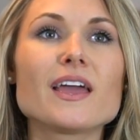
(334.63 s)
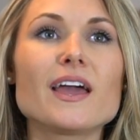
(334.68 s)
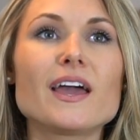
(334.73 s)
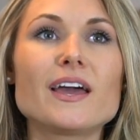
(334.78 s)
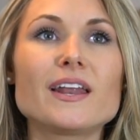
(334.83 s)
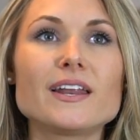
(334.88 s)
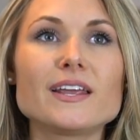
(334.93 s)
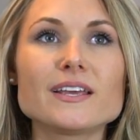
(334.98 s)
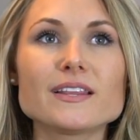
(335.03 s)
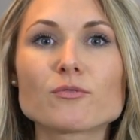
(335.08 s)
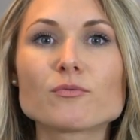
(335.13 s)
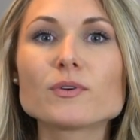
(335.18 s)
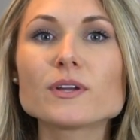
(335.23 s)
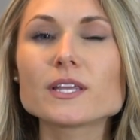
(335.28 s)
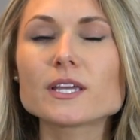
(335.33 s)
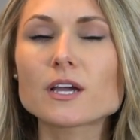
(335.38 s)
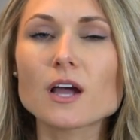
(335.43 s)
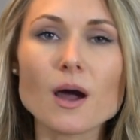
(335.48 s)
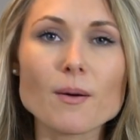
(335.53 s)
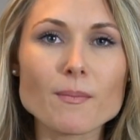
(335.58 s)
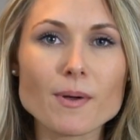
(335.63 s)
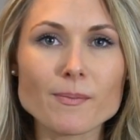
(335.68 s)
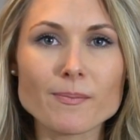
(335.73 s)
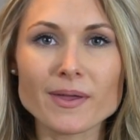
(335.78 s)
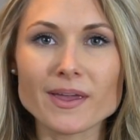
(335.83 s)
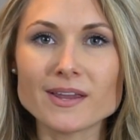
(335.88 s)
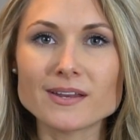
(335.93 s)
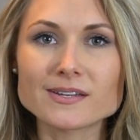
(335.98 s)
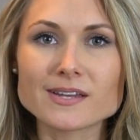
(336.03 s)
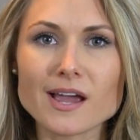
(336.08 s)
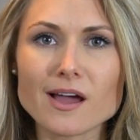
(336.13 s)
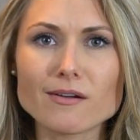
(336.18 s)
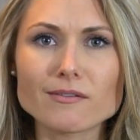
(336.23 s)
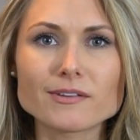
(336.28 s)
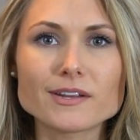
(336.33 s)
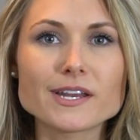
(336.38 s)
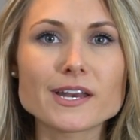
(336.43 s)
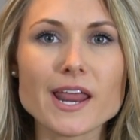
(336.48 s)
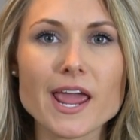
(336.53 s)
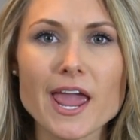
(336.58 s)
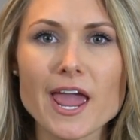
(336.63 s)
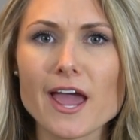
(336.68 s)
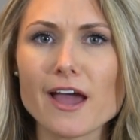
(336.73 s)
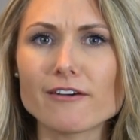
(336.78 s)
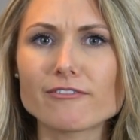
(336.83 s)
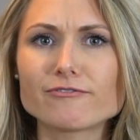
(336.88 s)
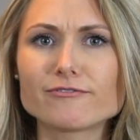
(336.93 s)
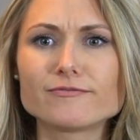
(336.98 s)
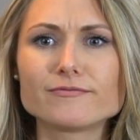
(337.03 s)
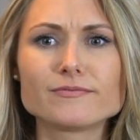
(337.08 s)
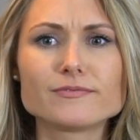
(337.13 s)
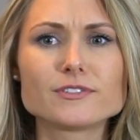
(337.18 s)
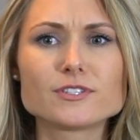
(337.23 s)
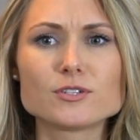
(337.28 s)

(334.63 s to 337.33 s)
and it really cut my pain down in half